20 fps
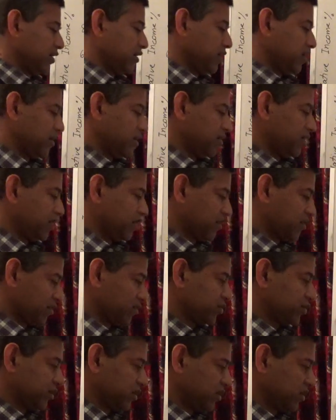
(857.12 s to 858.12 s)
index
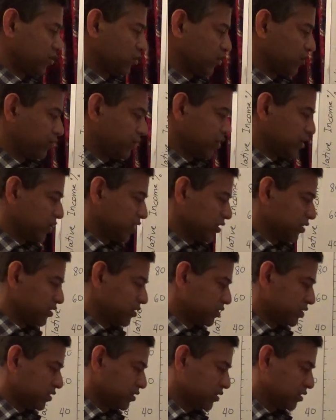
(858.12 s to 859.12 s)
or Gini
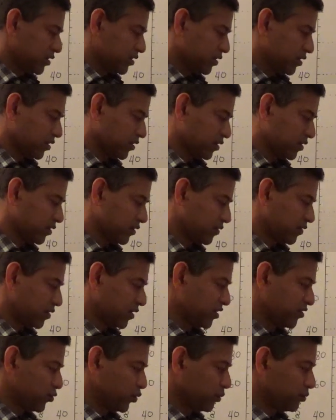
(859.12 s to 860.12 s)
coefficient
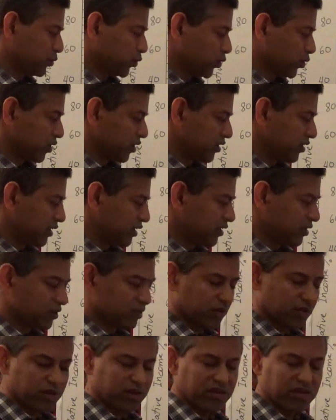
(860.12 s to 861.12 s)
is reported
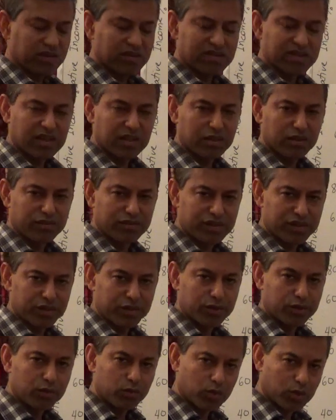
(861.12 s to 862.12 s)
either on a scale of 0
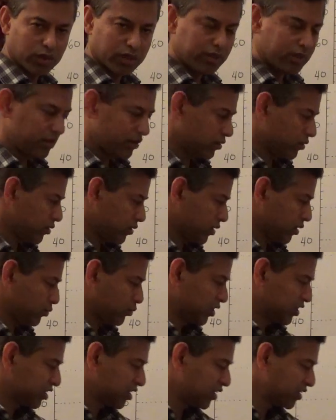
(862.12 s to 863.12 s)
to 1, in
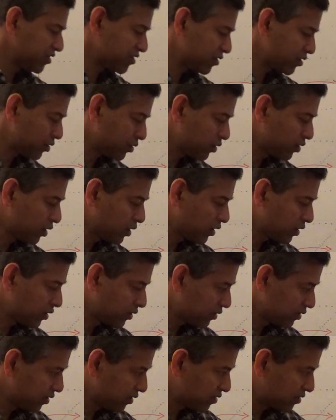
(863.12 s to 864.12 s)
which case
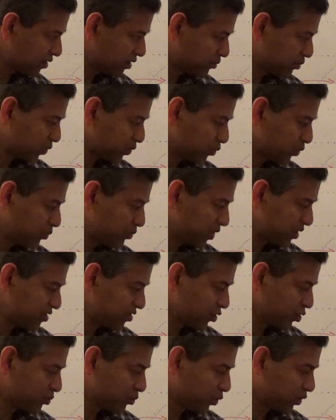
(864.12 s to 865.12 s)
this number would be
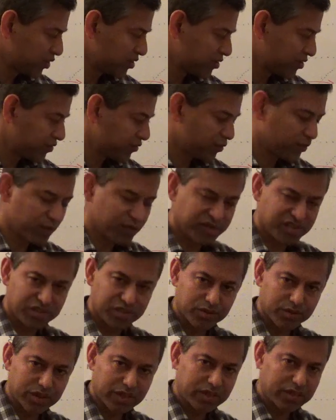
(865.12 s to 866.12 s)

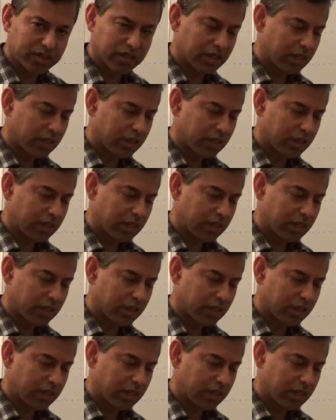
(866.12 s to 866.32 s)
0.408,